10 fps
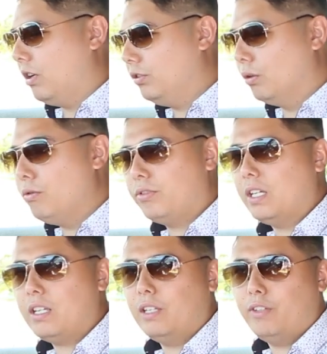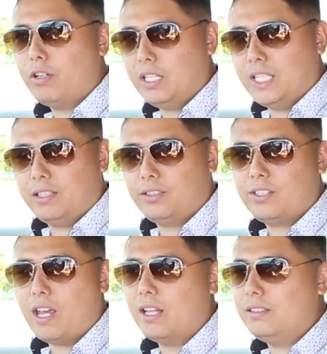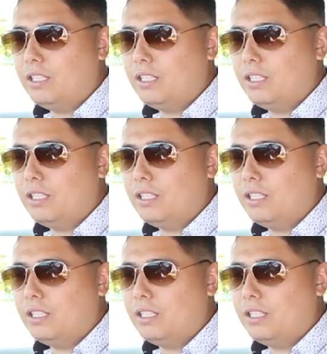I do think if you're going to get this car,